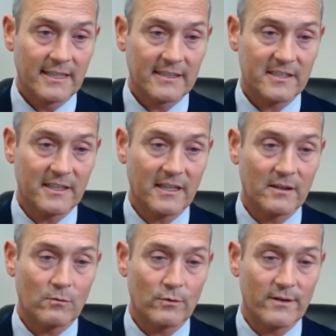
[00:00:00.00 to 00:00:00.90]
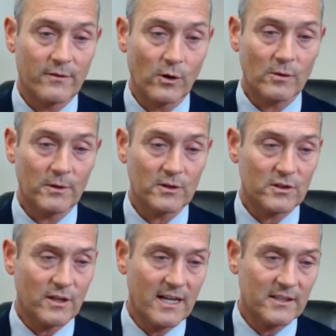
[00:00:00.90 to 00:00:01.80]
It's in a revocable
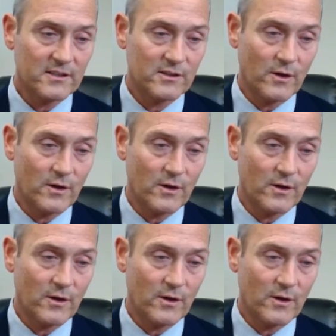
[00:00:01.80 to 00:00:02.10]
trust.